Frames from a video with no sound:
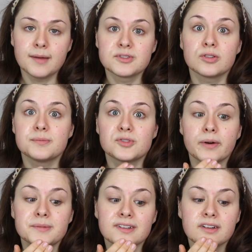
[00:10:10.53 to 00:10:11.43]
so it
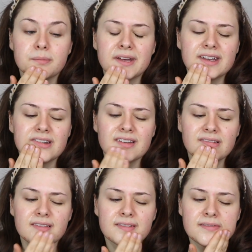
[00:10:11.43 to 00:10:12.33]
absorbs a little bit
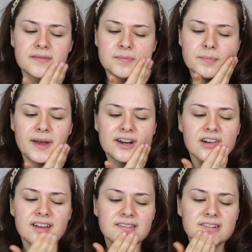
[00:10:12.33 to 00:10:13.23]

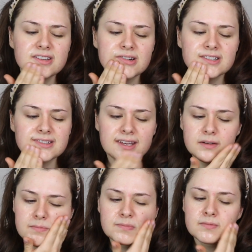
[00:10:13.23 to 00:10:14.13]
better into your skin.